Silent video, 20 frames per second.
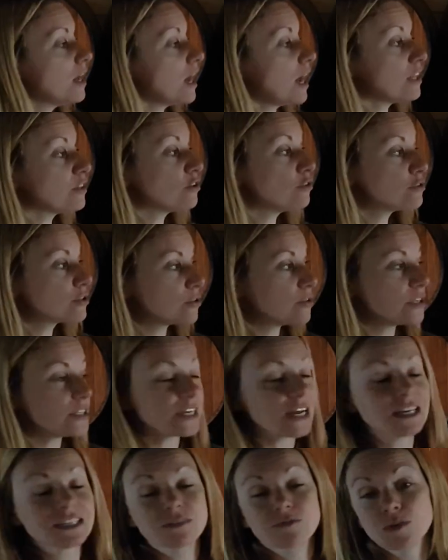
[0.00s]
And also the
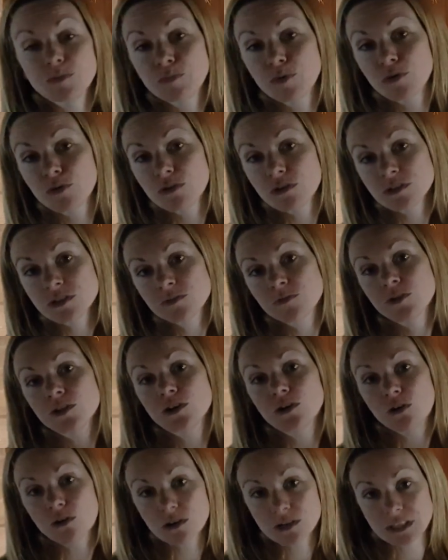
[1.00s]
size of the pores for
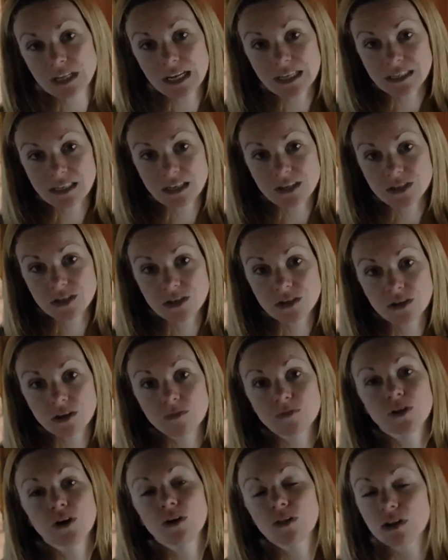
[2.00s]
the oxidization
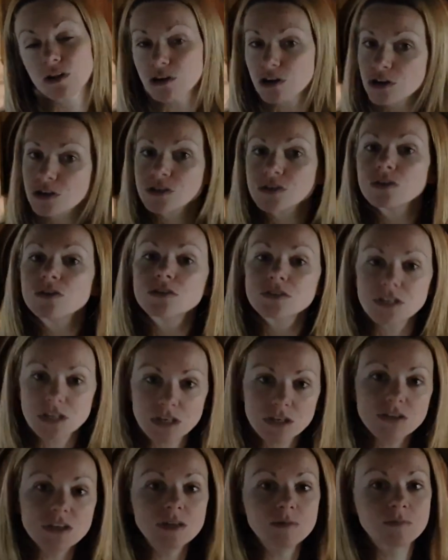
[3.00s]
of the olorosos, the
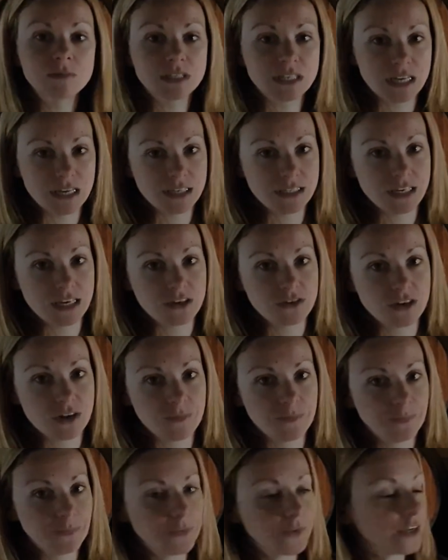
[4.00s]
creams, etc.
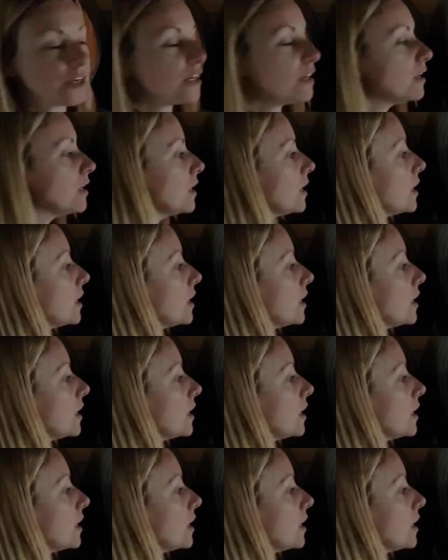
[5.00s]
Okay.